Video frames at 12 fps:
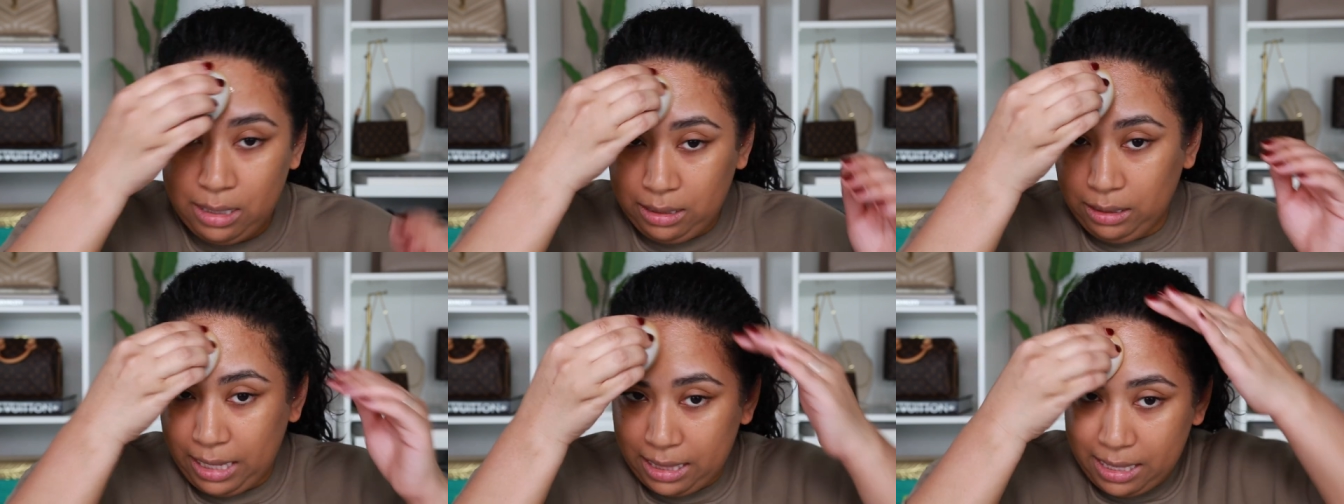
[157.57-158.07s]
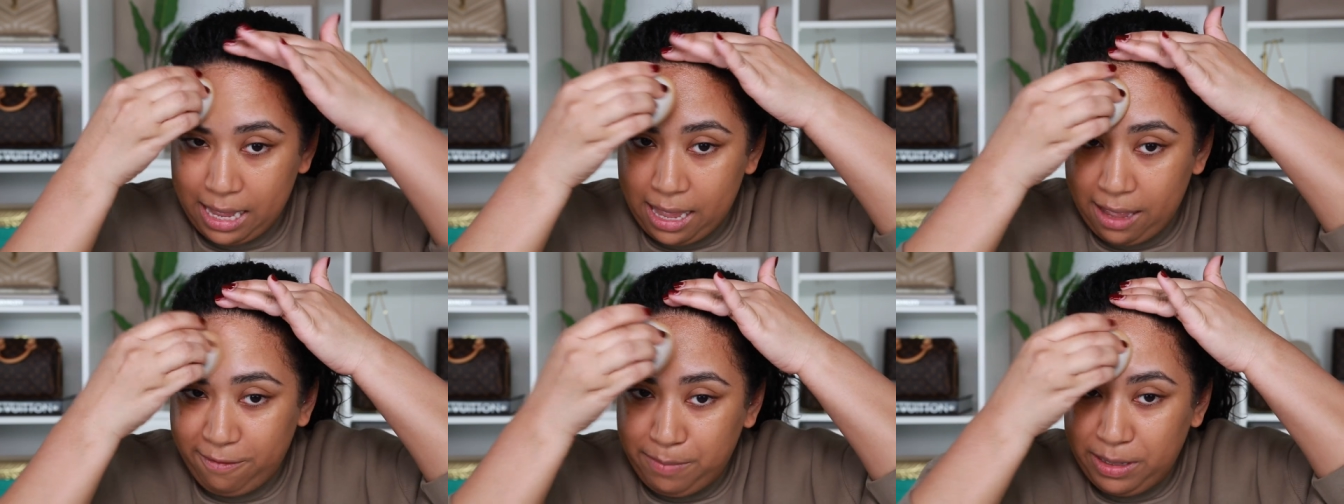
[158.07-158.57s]
Lately, I
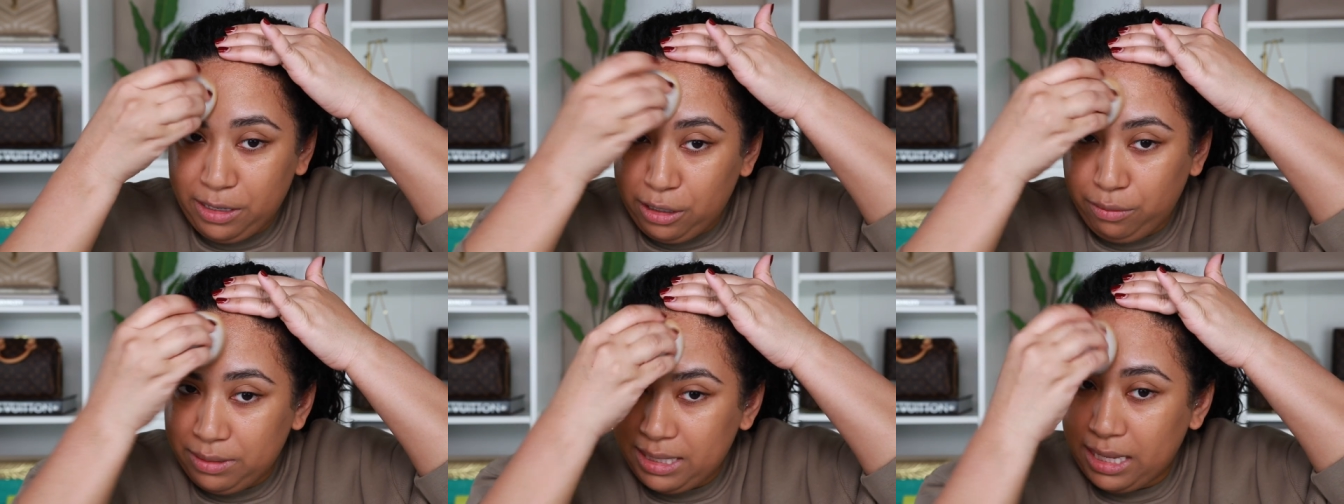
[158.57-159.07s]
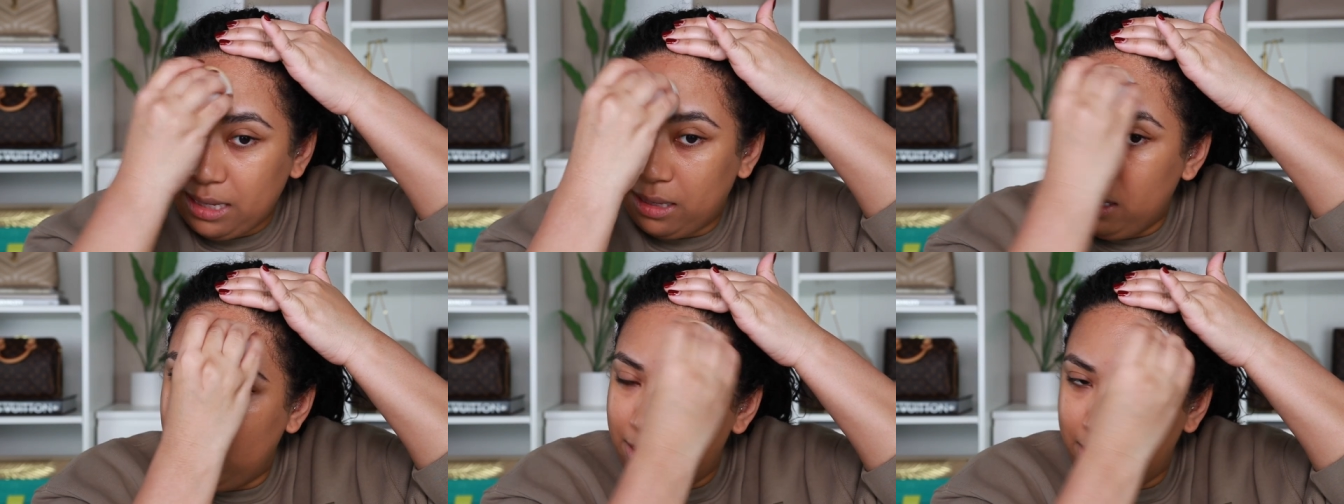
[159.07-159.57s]
have been using
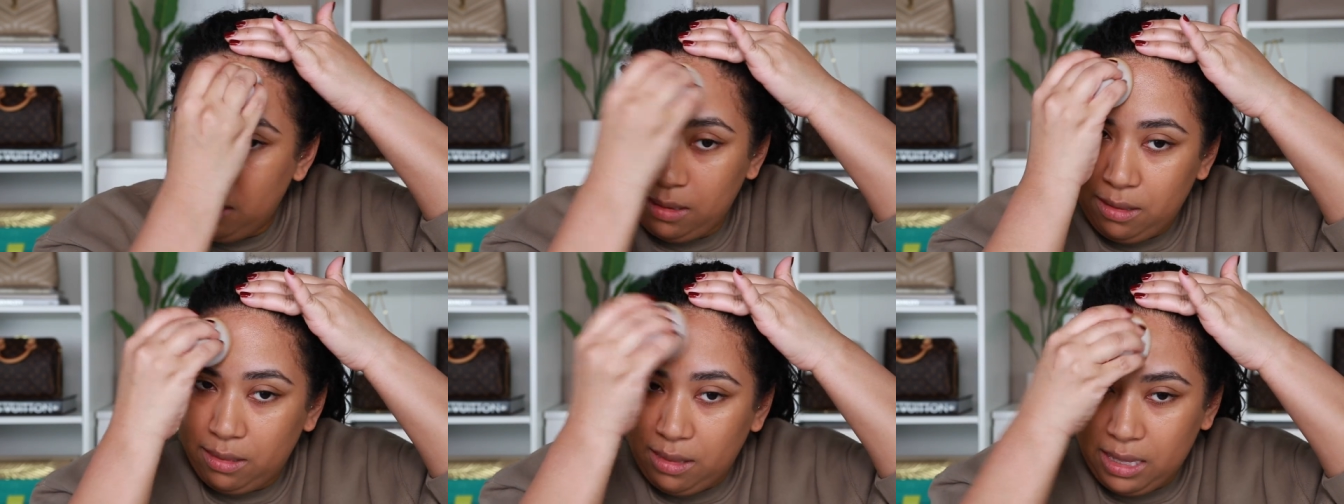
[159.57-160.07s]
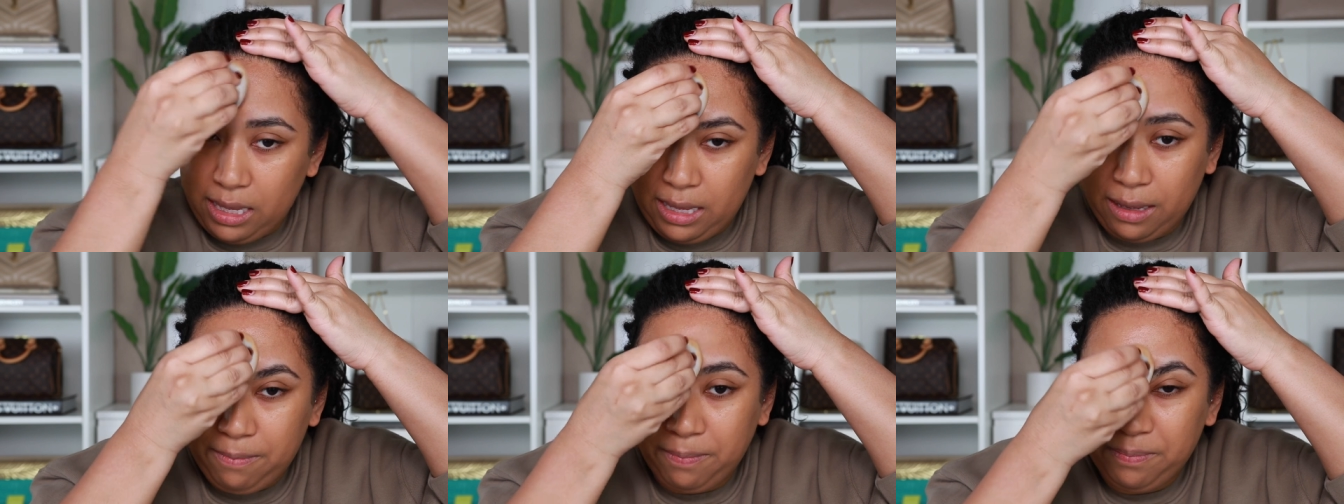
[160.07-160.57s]

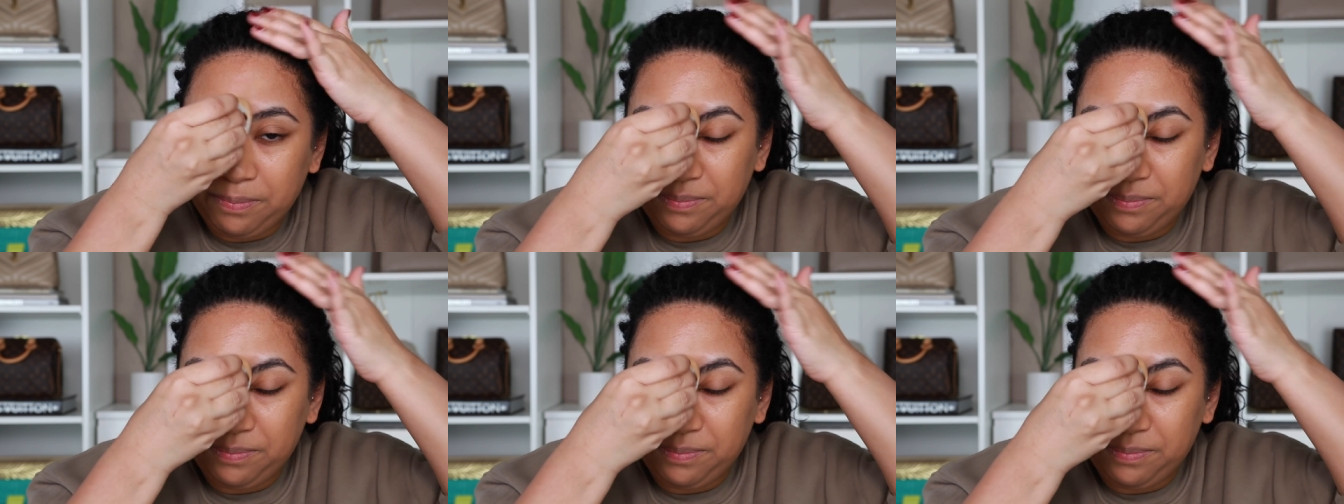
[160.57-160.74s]
the